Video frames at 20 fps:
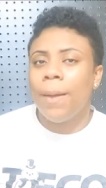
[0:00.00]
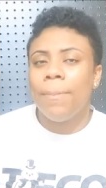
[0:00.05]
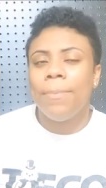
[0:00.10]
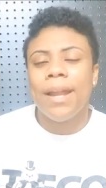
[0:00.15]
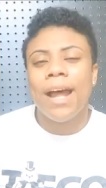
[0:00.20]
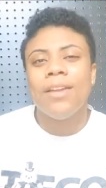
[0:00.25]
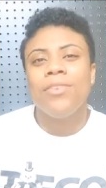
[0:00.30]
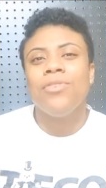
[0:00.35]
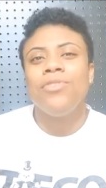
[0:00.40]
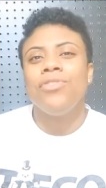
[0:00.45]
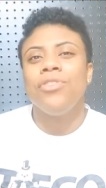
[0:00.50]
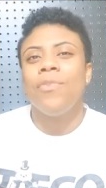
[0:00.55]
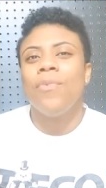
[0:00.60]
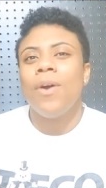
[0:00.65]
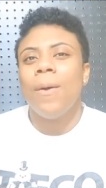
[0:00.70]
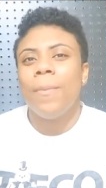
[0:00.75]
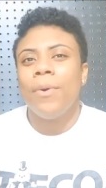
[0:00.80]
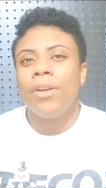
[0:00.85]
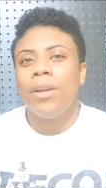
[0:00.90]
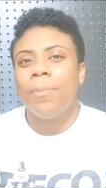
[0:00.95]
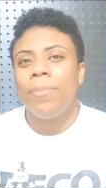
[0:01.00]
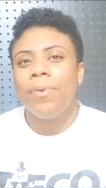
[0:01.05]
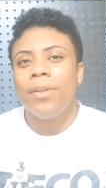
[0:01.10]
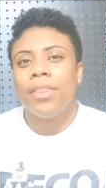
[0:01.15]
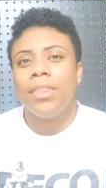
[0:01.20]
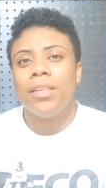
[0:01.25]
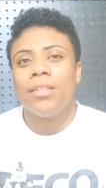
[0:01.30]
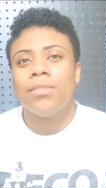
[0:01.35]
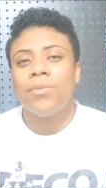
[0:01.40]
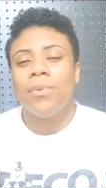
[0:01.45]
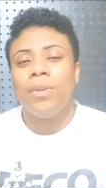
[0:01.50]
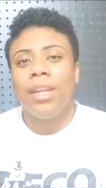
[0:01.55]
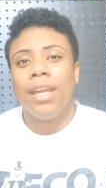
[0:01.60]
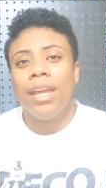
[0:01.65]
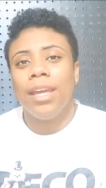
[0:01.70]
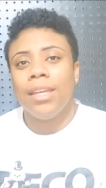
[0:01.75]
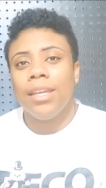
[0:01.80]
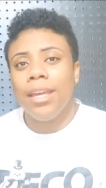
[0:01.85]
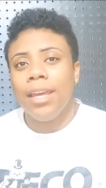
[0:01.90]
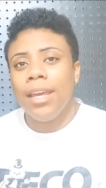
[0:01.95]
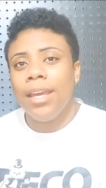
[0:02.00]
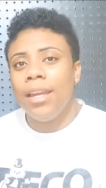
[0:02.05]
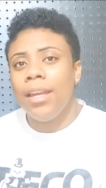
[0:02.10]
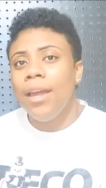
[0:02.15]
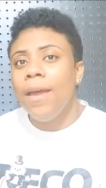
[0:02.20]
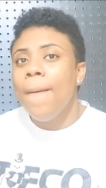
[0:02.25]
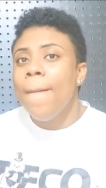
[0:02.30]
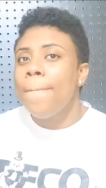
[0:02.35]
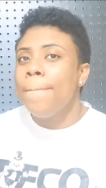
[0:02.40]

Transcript: I'm not too sure where I'm gonna put this one at yet,